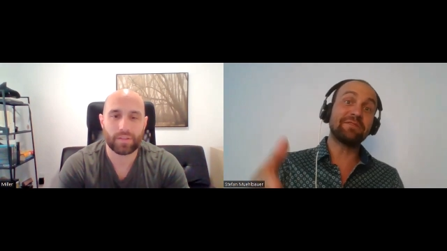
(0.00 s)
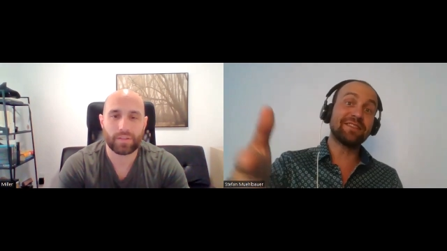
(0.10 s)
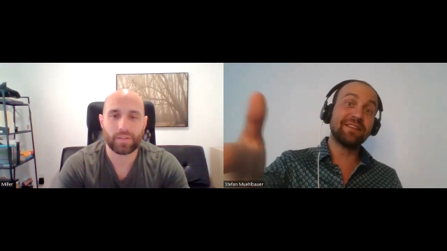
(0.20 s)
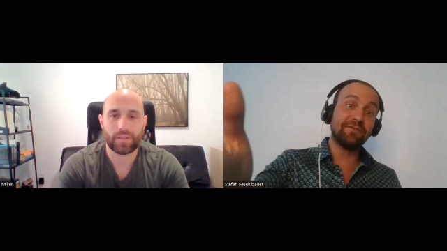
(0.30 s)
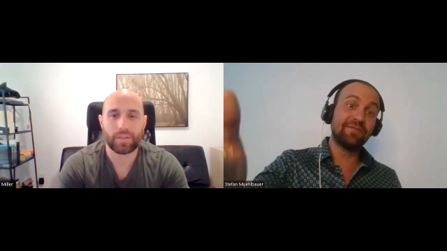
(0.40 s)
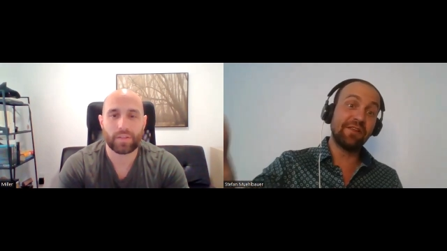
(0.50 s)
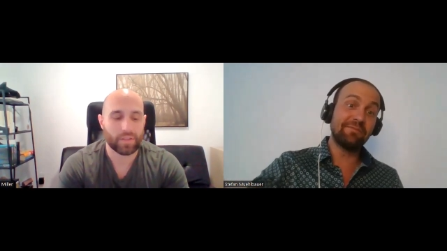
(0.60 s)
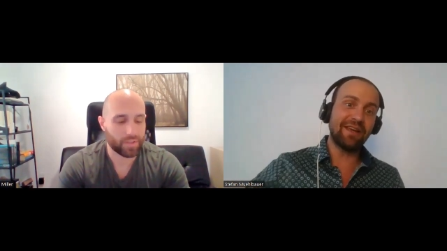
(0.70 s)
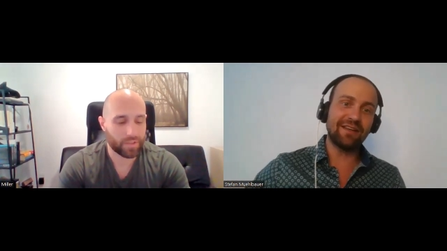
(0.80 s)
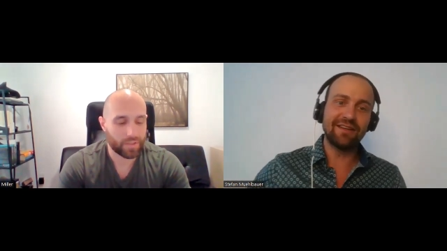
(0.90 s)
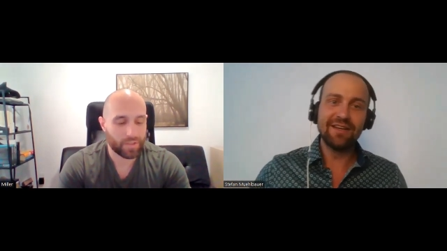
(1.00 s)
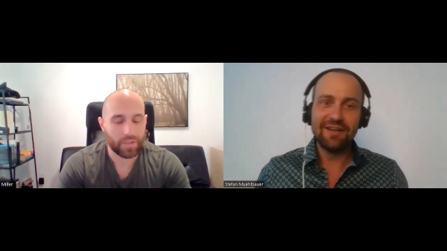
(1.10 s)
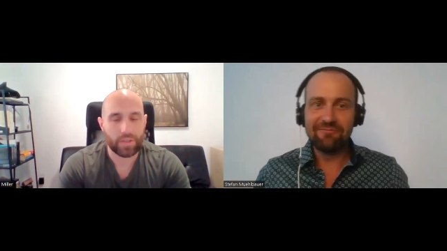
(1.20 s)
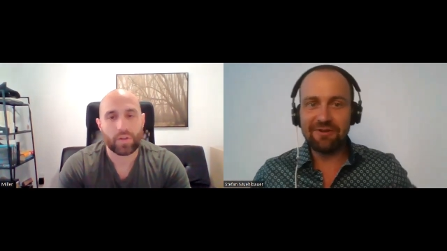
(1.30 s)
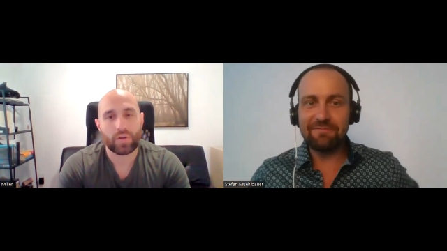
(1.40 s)
Speaker 1: I'm still filming it
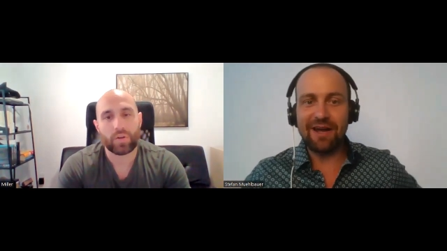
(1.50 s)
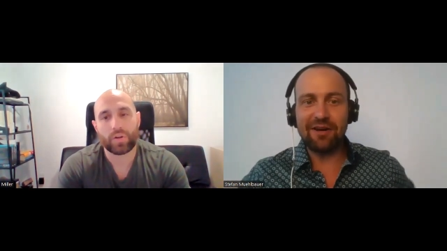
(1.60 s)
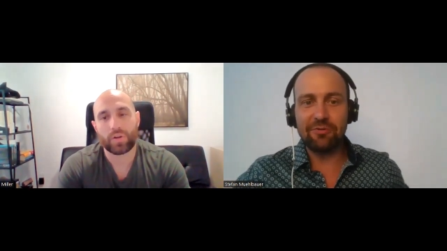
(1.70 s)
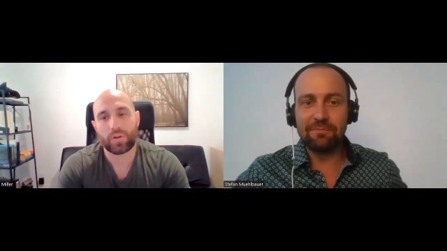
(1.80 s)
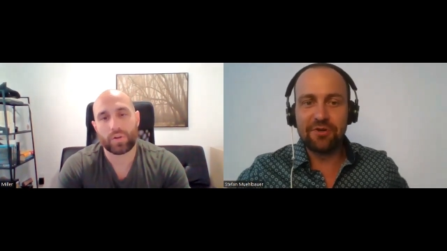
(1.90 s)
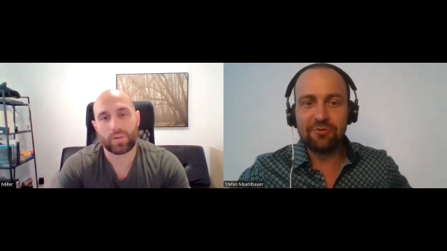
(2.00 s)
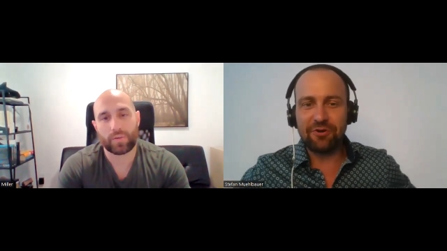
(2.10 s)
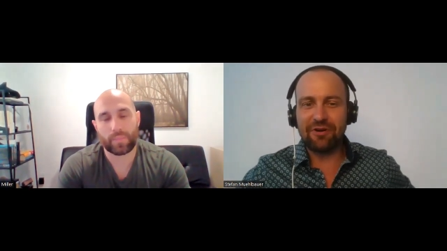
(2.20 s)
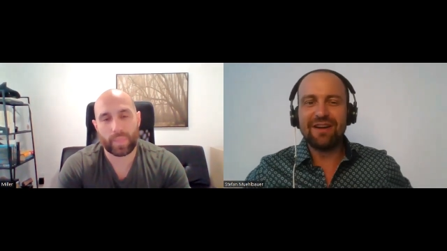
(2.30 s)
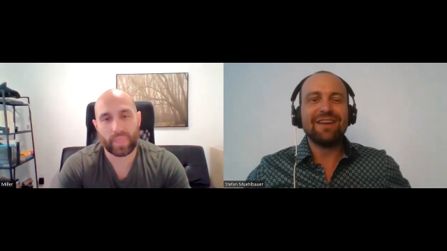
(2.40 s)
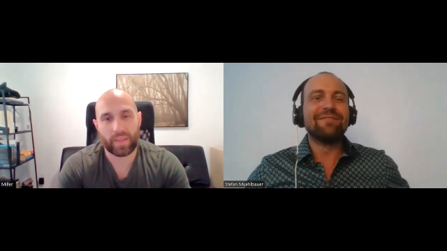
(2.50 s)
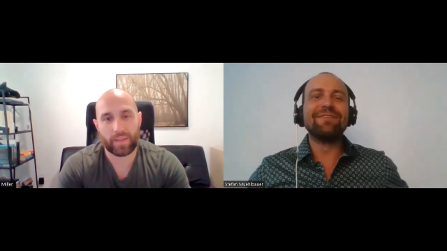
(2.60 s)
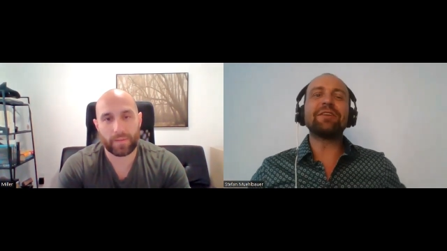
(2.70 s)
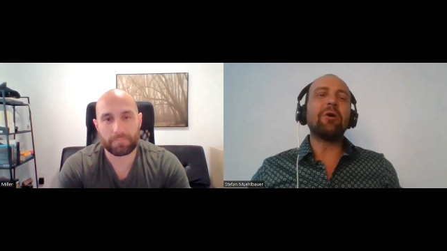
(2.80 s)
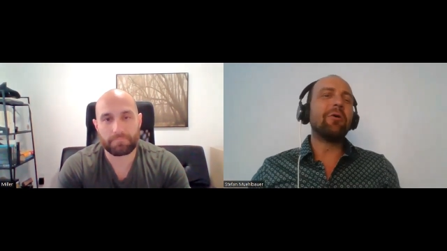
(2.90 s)
with my computer
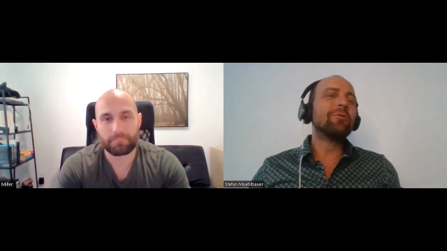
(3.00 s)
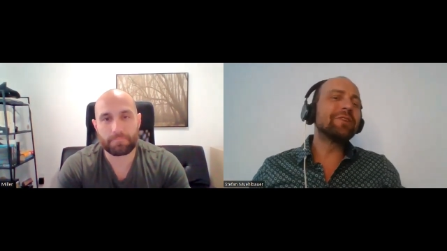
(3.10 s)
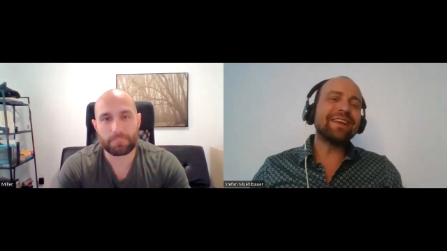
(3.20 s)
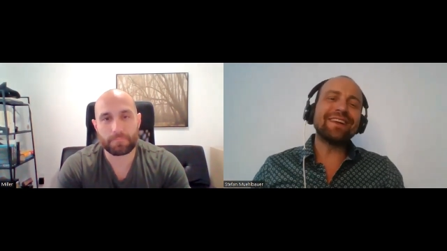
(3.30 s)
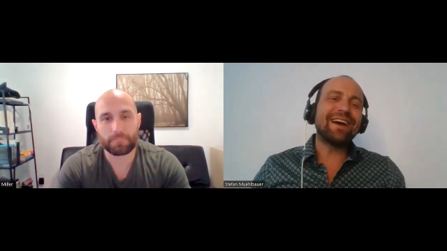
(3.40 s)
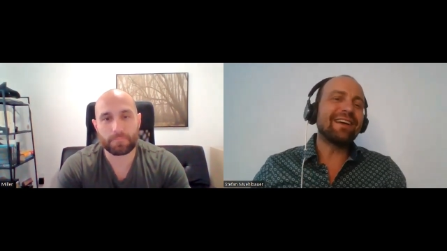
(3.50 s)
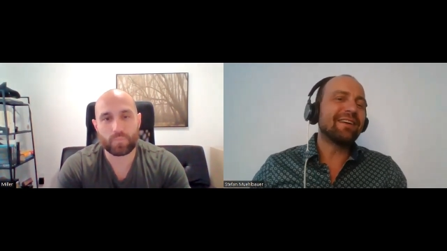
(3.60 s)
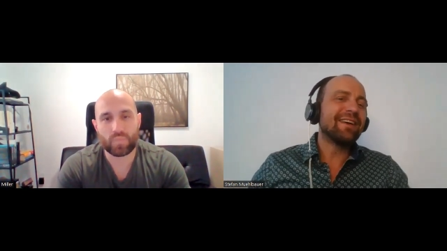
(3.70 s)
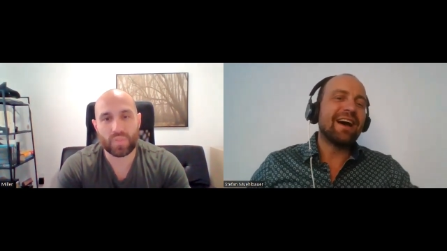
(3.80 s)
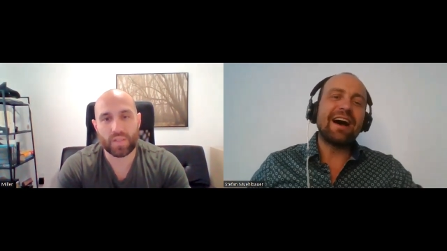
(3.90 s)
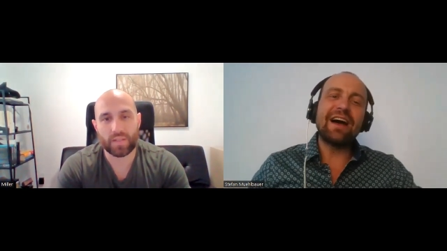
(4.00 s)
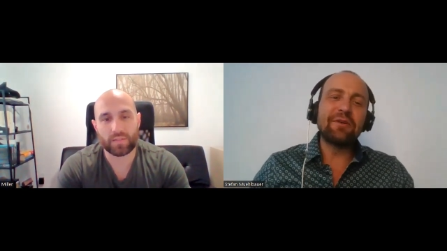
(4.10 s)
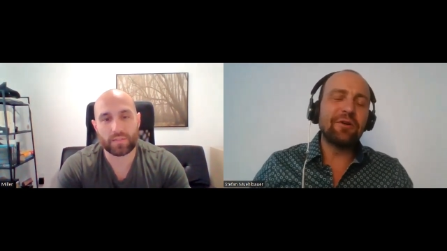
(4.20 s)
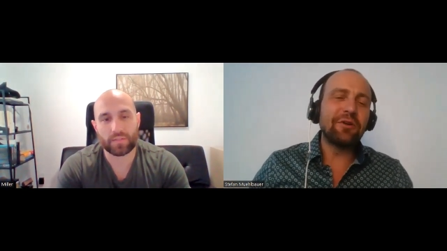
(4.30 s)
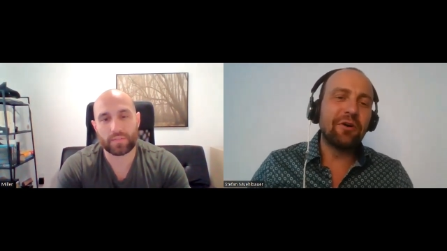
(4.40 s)
with only like I
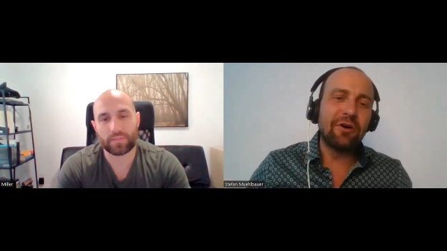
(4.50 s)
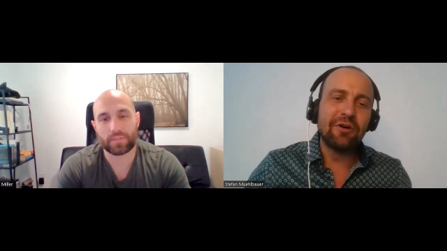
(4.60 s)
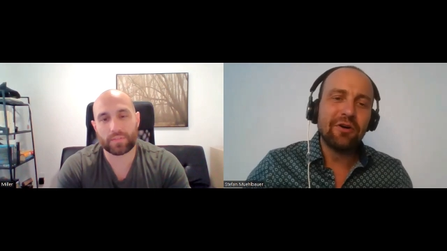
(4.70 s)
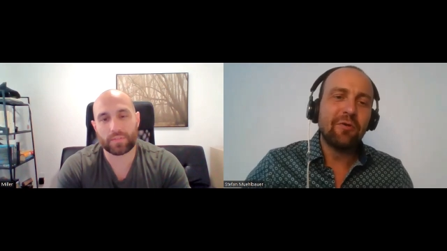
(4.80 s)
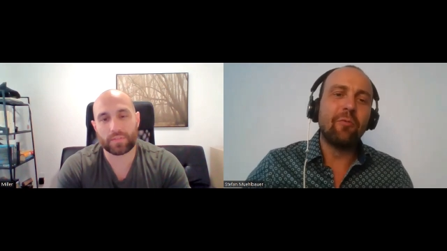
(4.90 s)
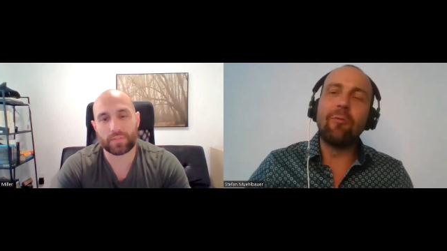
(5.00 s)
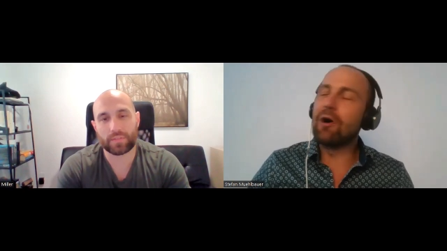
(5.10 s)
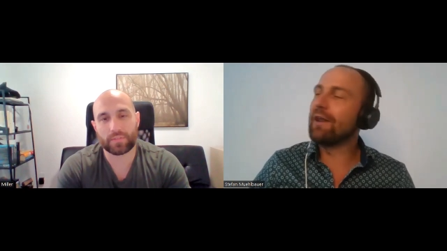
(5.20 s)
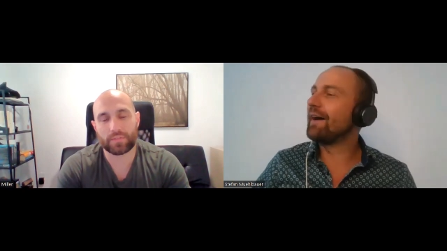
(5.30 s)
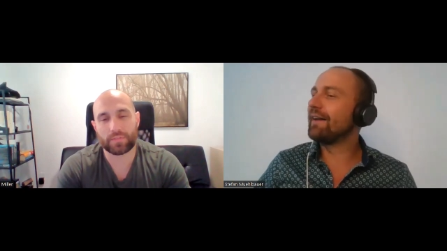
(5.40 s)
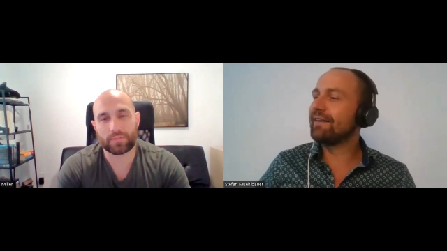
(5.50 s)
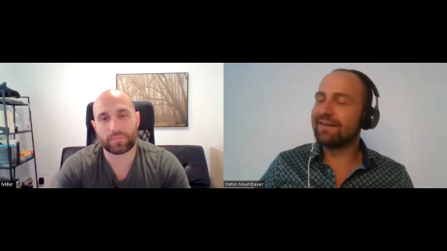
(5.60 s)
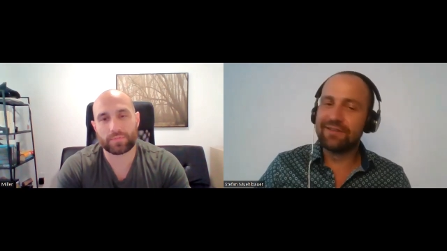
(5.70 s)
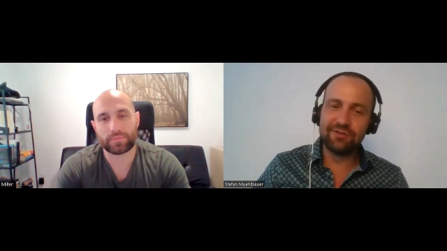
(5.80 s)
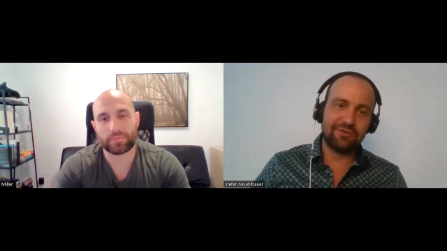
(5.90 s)
don't know
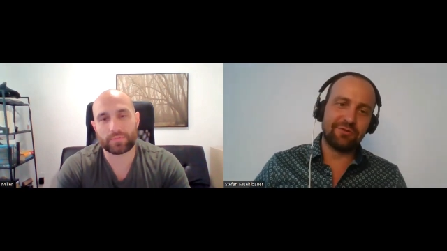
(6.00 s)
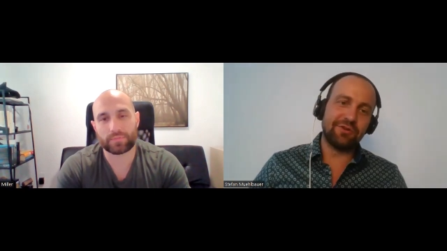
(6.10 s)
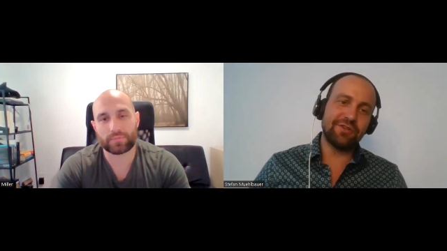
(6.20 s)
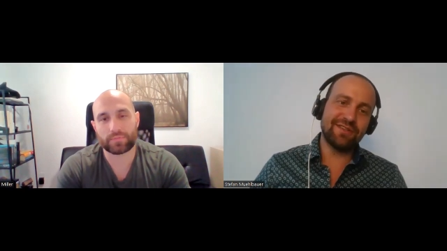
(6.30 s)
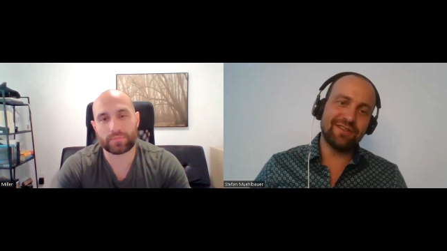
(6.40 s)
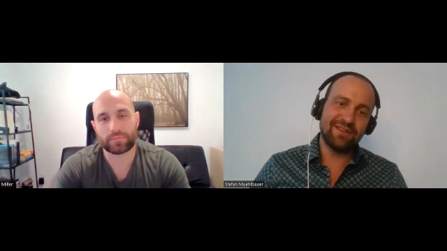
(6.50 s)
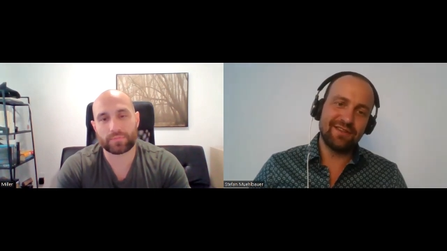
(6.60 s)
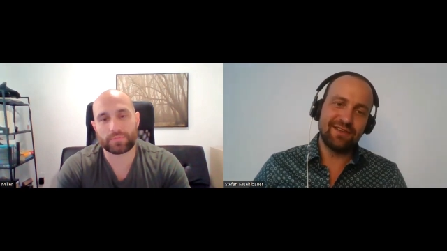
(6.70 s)
100 euros